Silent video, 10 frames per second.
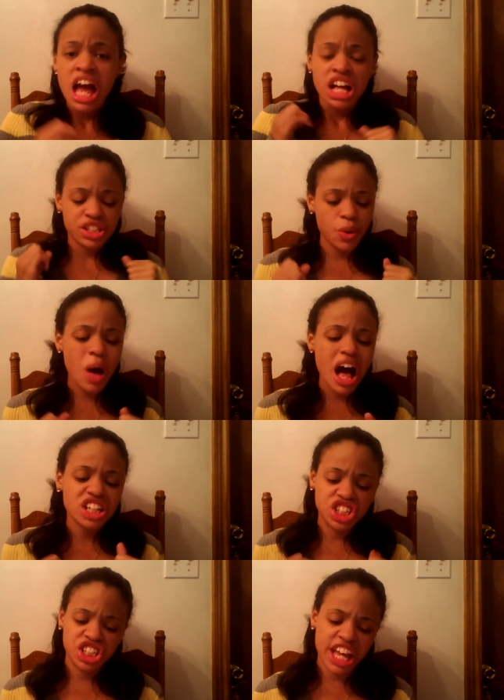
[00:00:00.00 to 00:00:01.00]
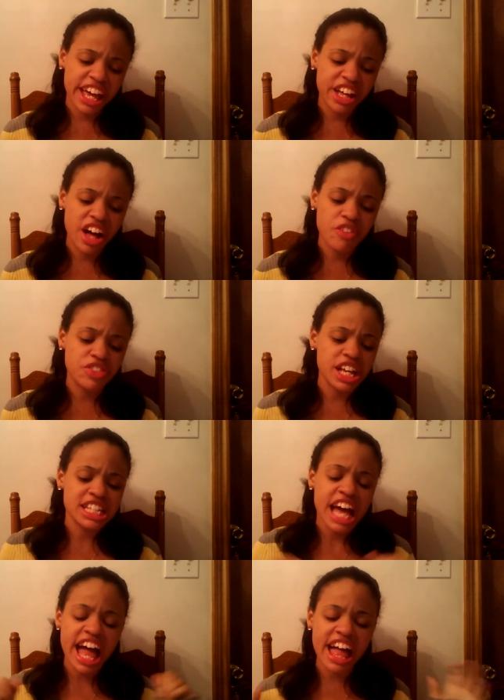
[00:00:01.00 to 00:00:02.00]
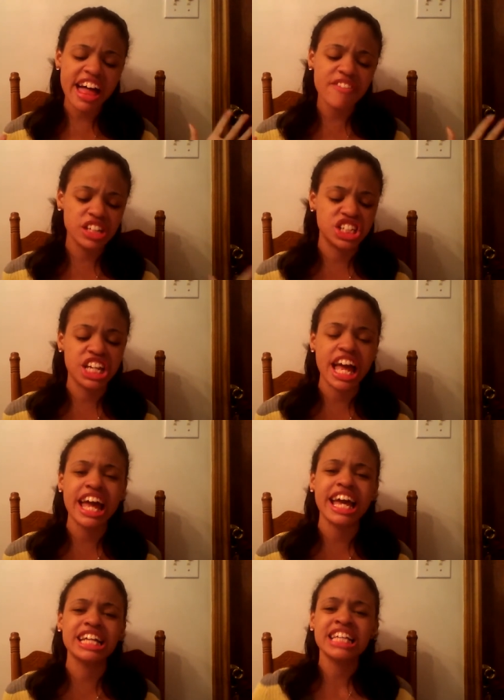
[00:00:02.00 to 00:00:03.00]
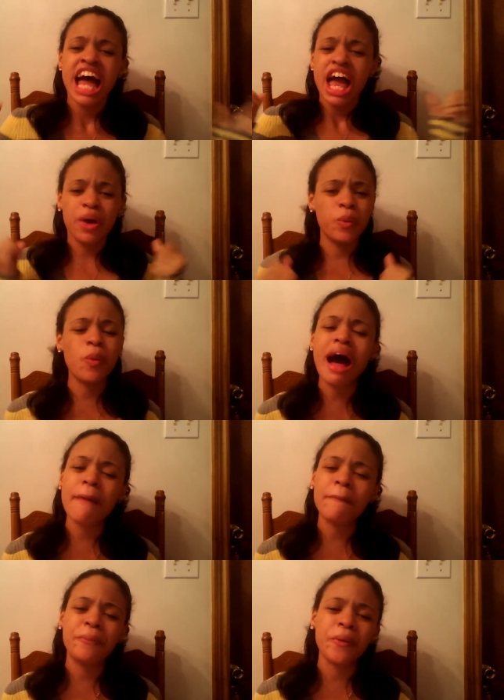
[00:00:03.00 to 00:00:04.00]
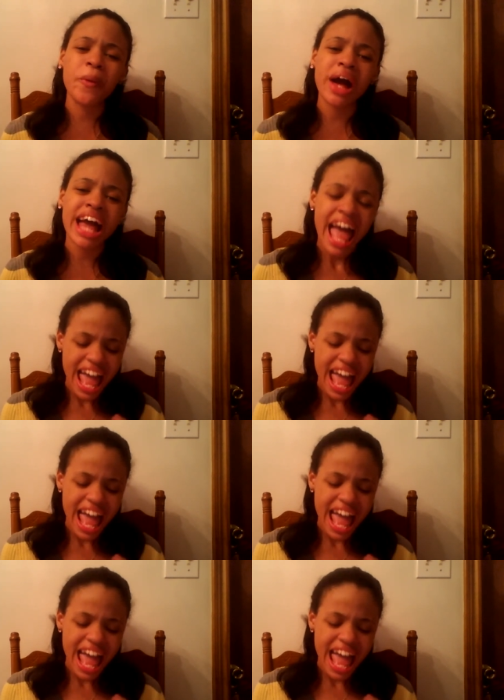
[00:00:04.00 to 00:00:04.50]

So I shake off these heavy chains and wipe away